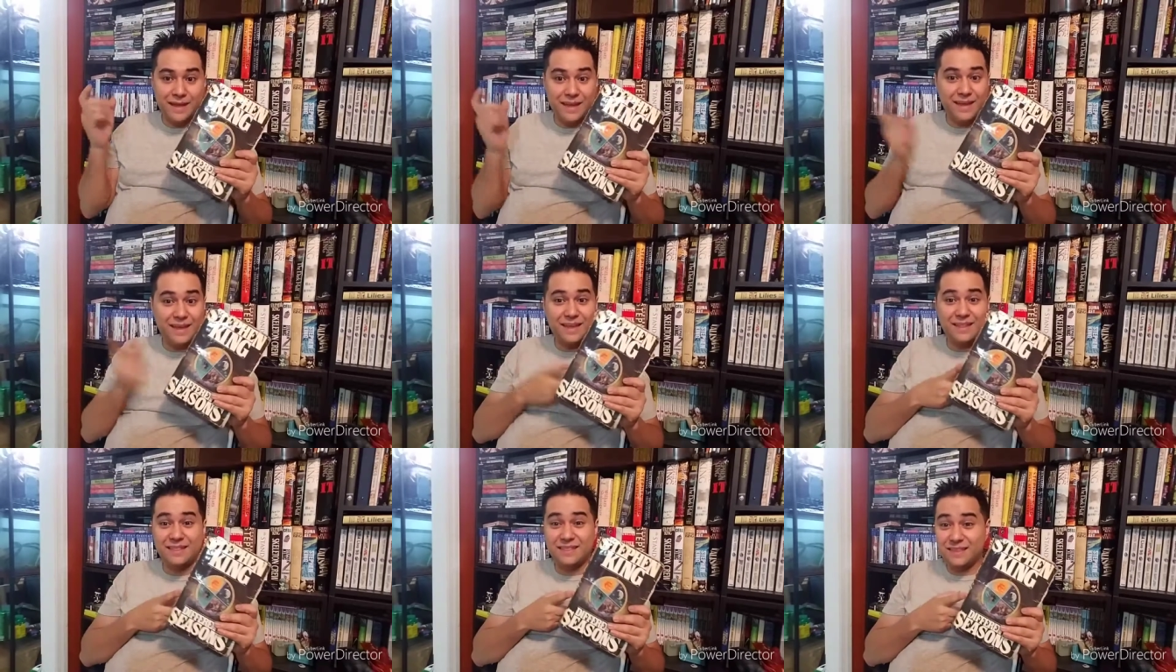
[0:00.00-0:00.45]

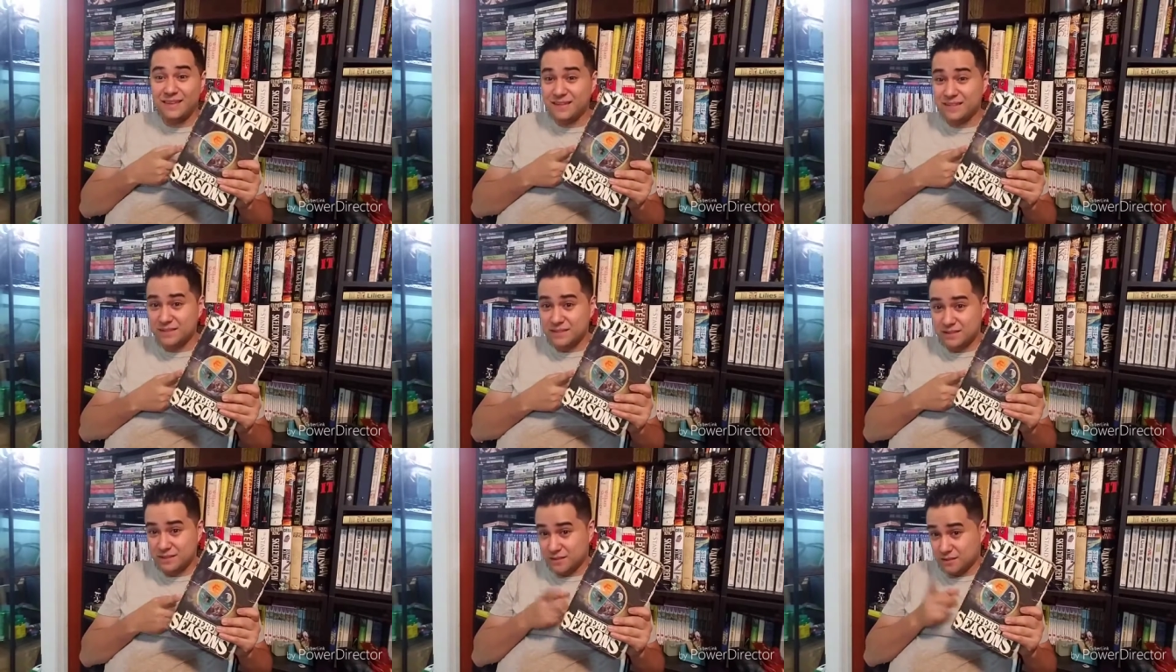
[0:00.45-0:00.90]
In
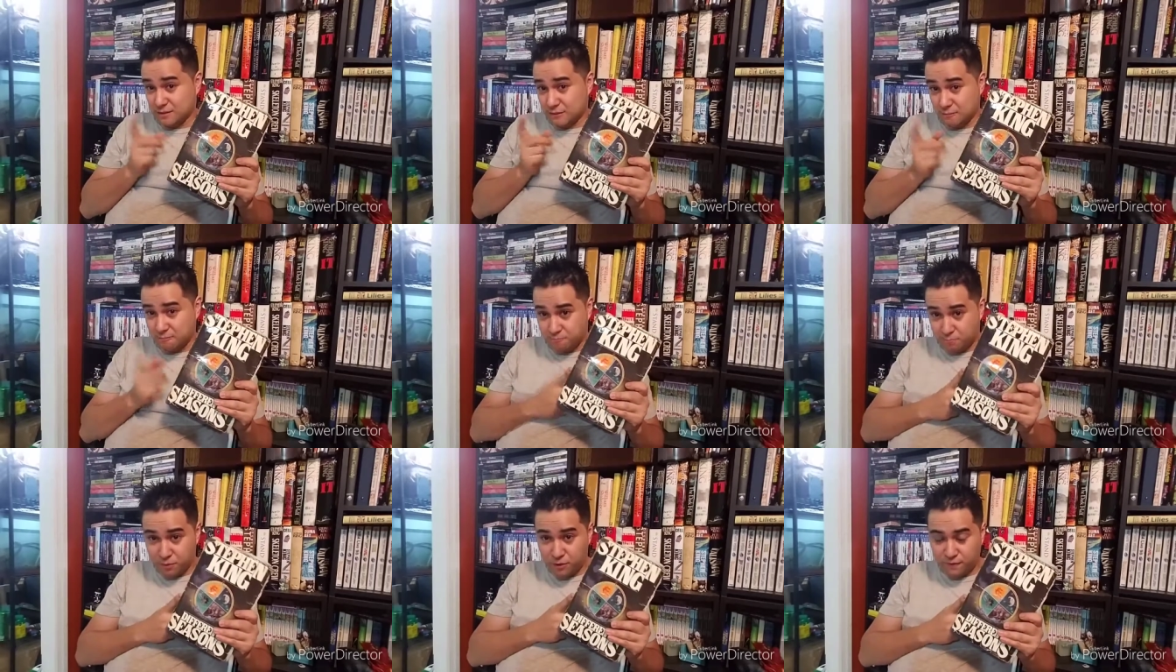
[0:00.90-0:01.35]
this
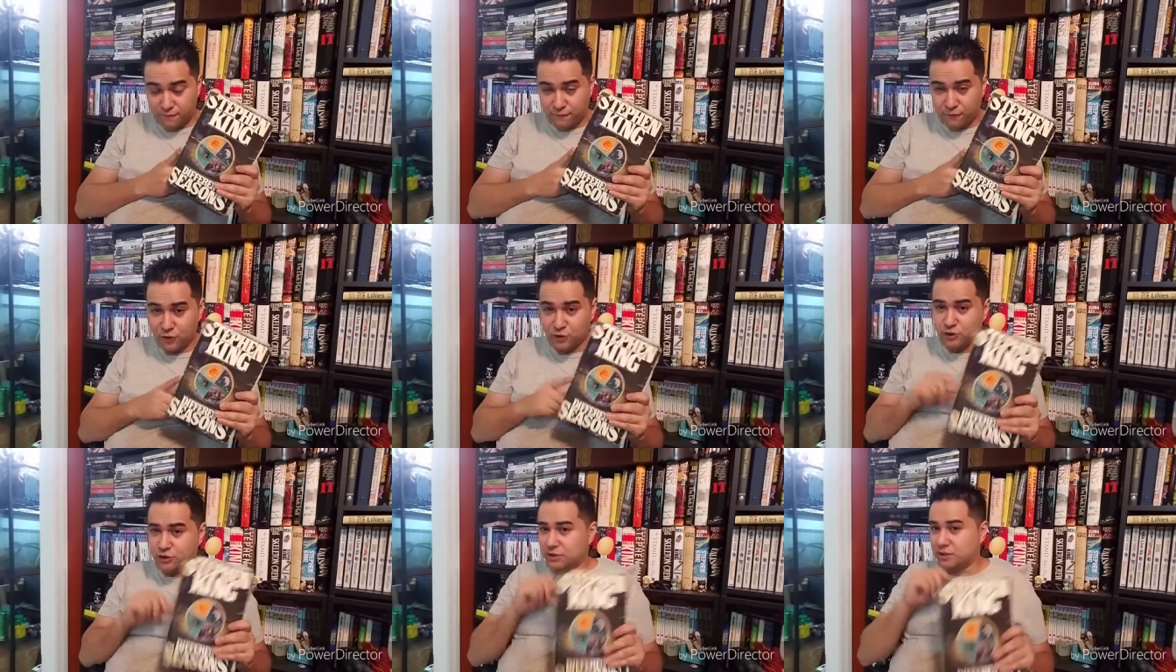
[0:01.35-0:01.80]
book
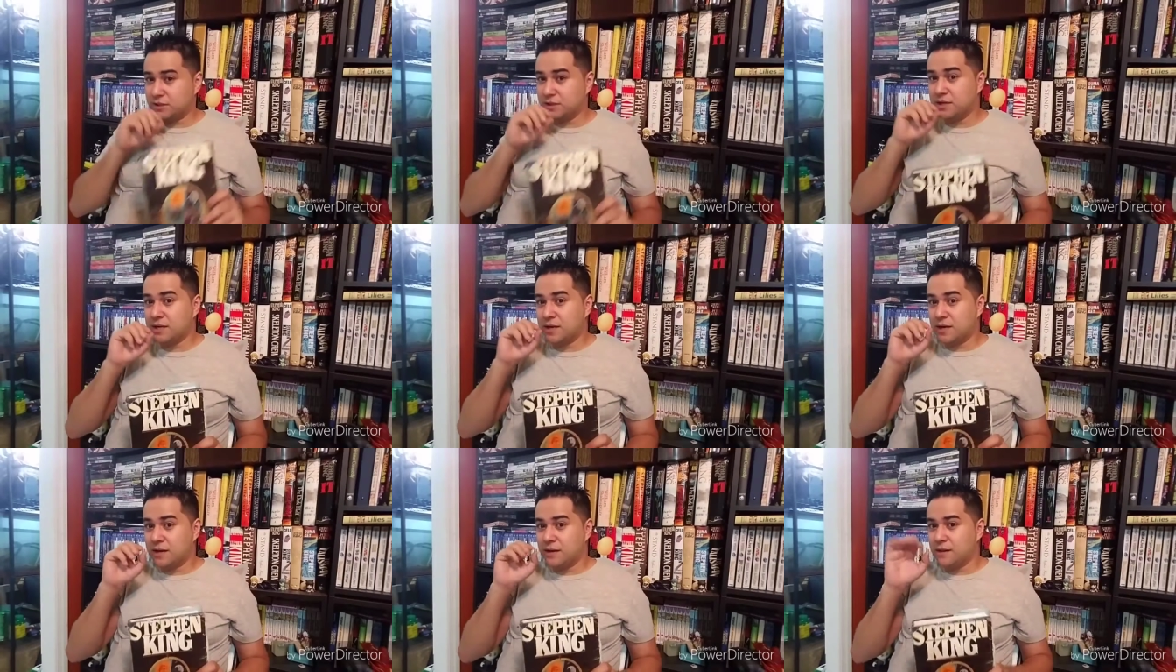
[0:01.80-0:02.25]
version,
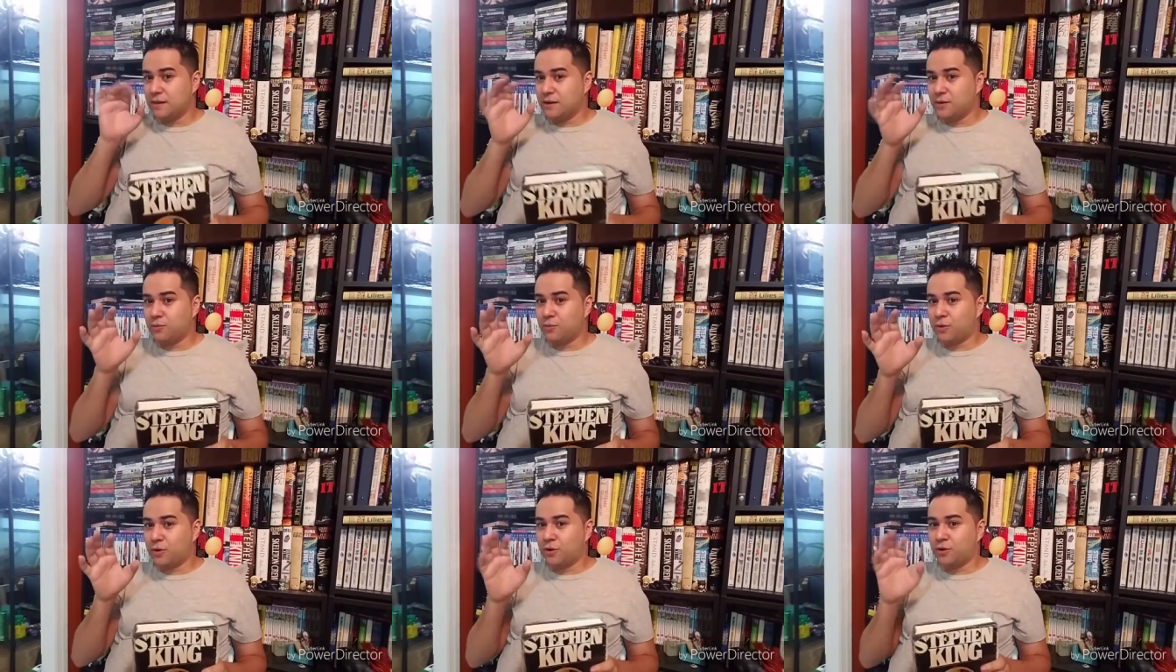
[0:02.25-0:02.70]
there
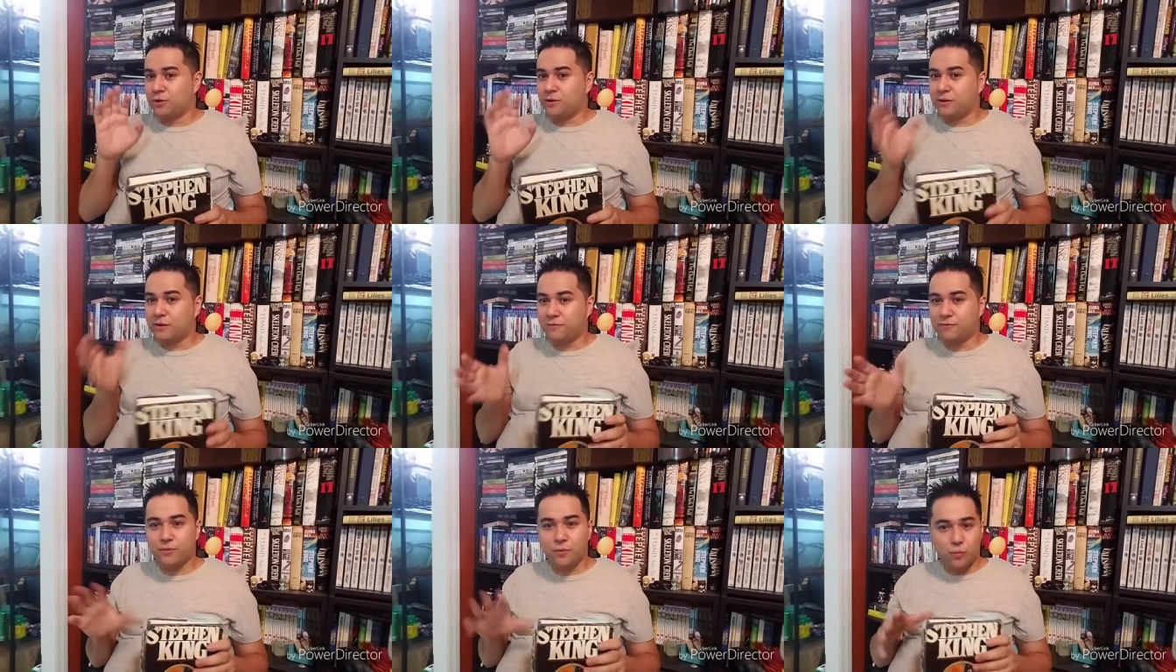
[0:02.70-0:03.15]
were
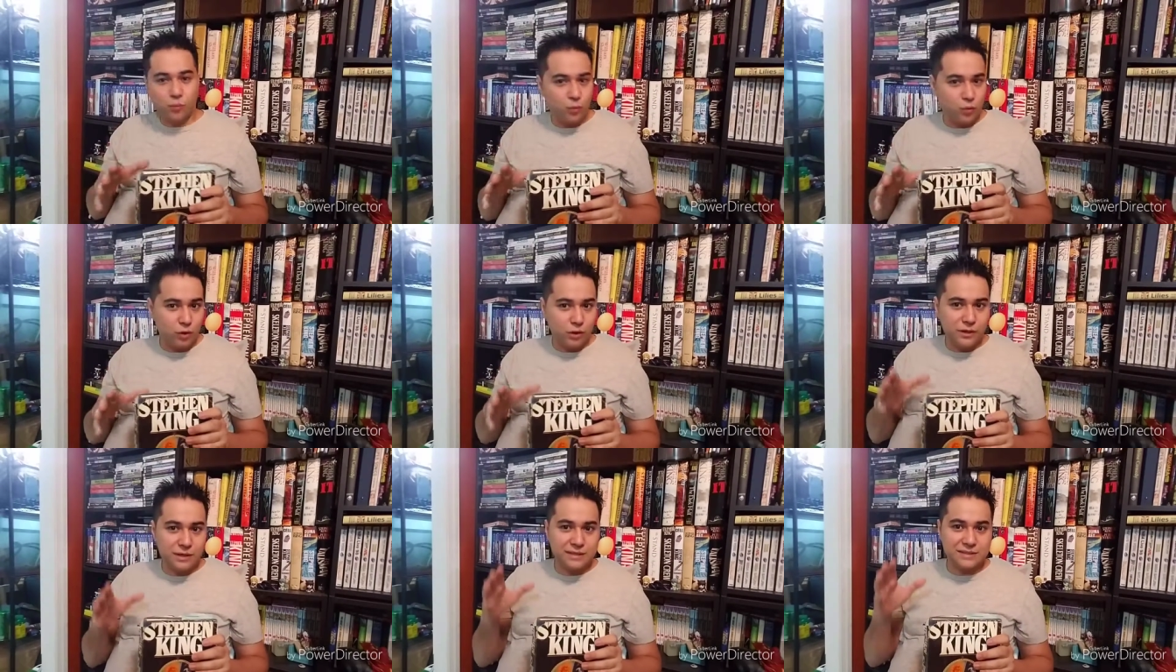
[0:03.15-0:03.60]
different
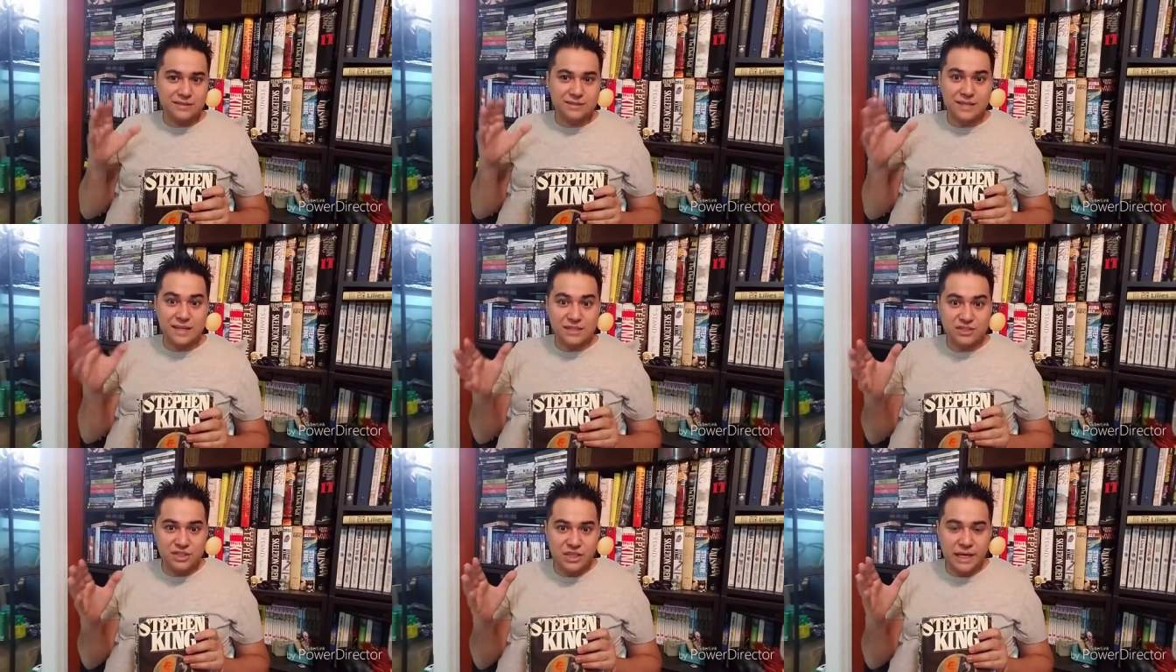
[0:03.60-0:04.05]
wardens
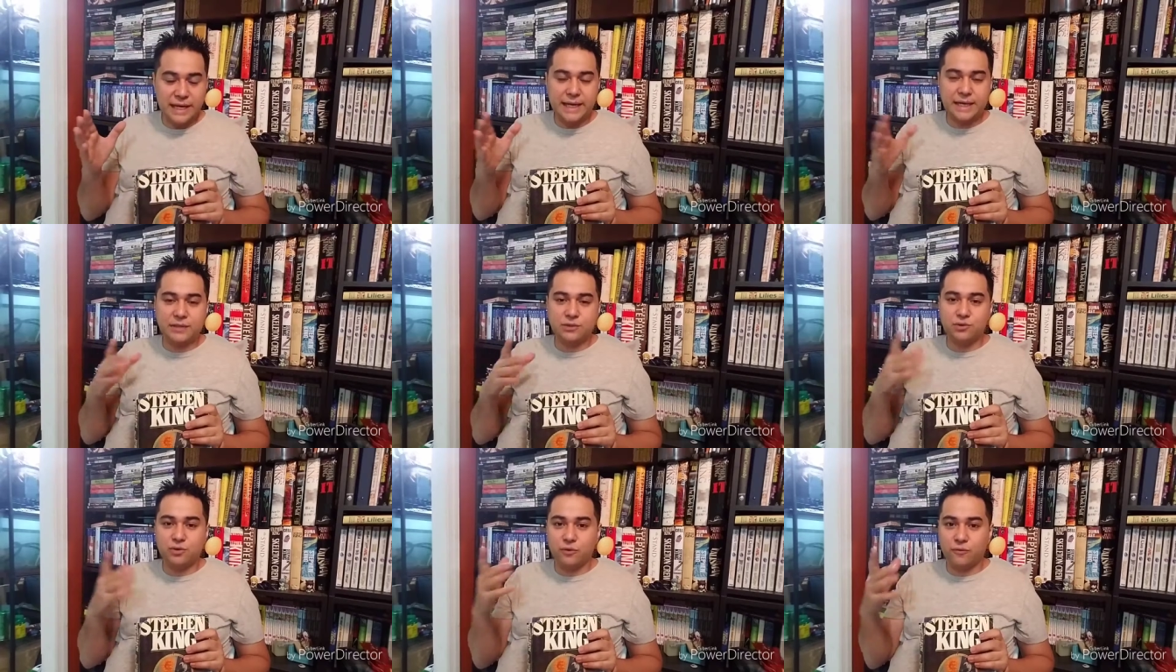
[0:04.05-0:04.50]
that
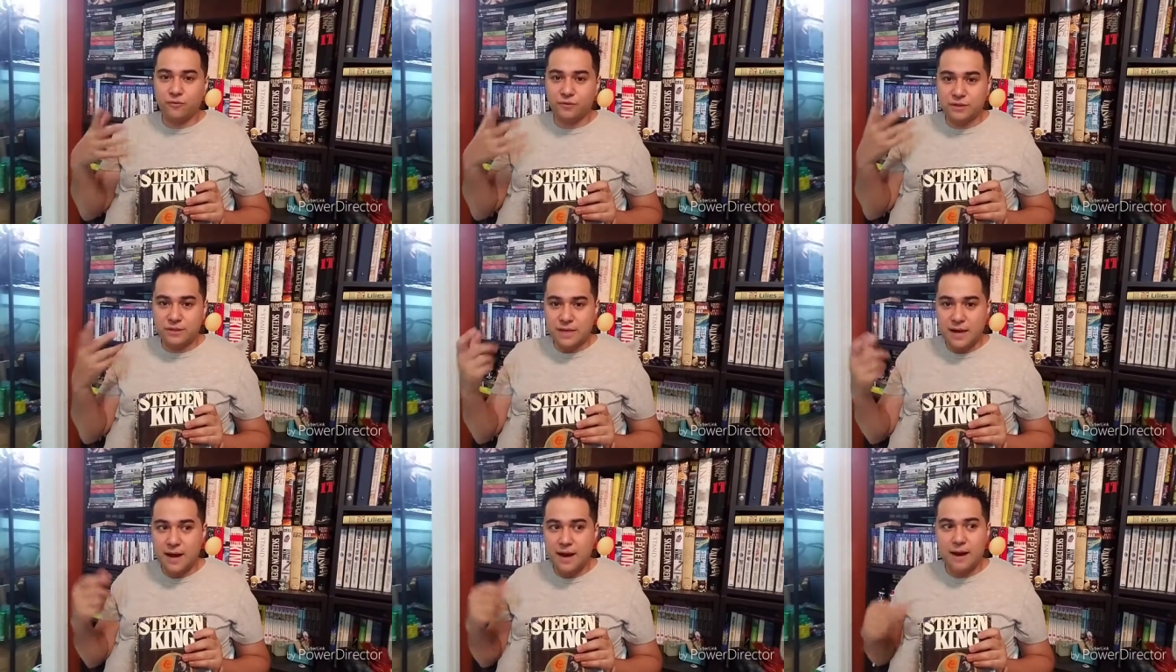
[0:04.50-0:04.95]
changed over
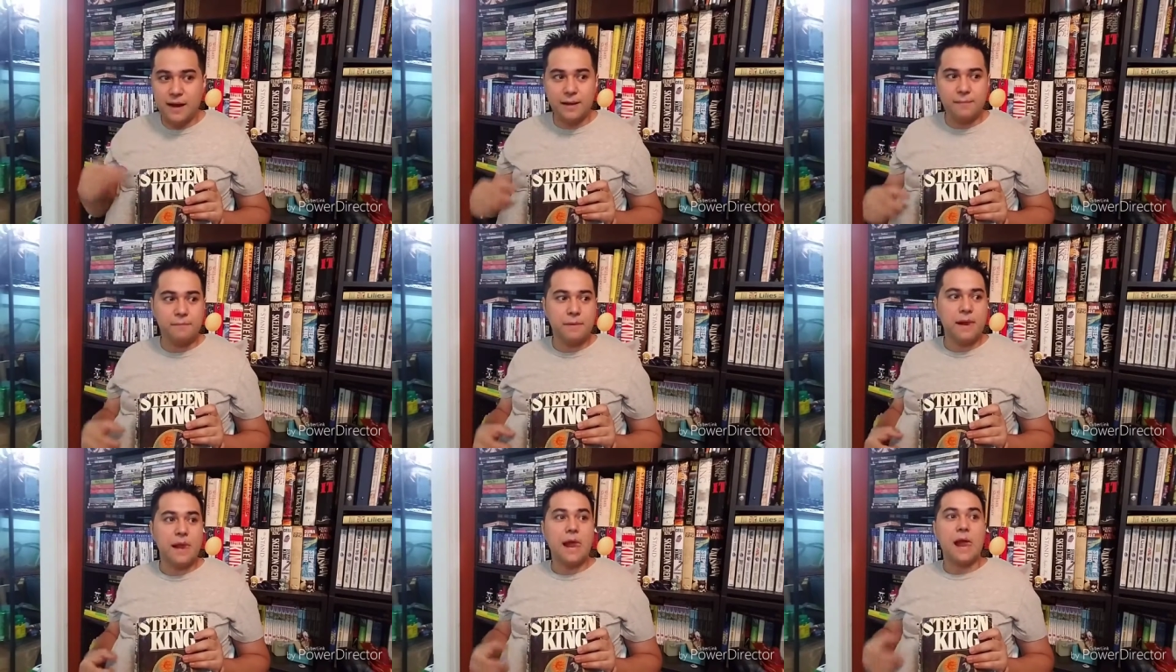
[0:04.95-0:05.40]
time,